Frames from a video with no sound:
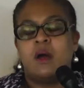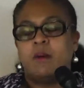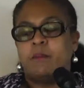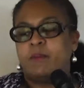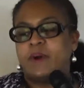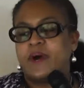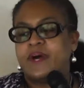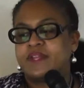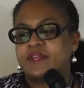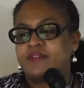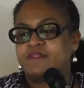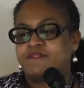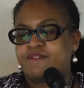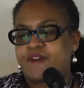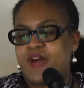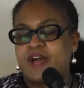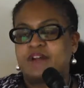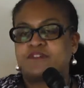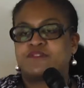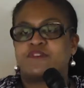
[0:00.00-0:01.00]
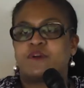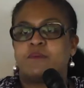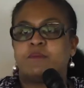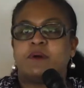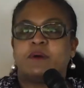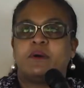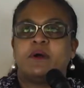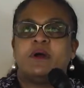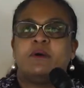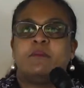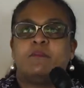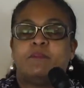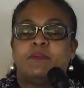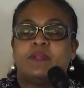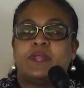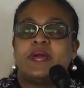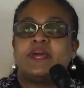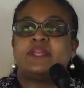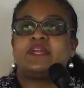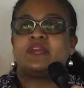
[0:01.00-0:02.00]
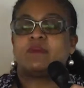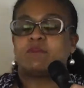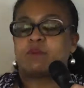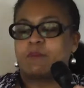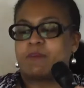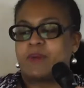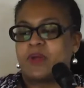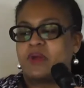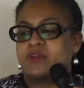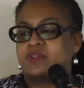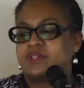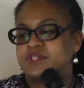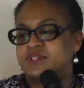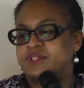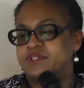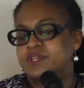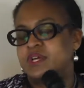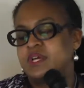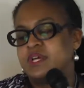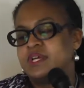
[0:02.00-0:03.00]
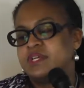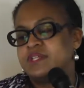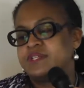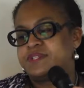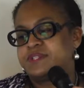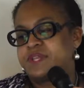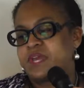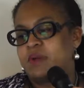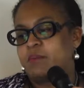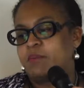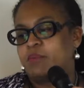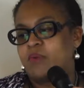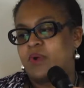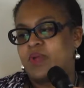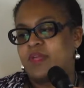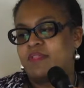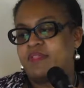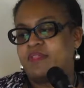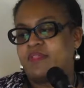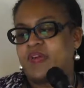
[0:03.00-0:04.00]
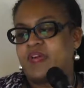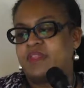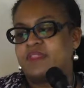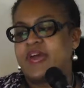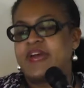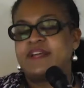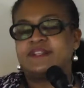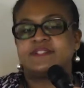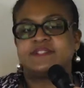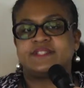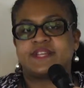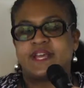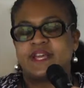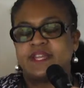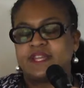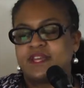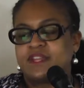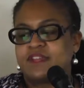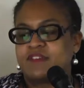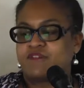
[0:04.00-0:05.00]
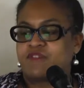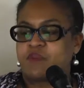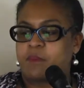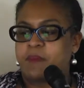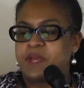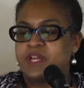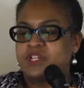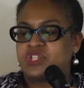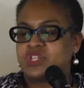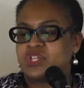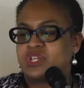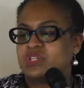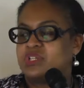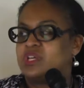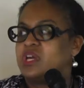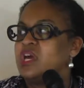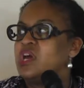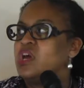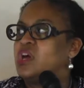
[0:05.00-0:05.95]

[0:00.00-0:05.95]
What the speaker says: but in fact, from a planning and preparedness standpoint then, that data and information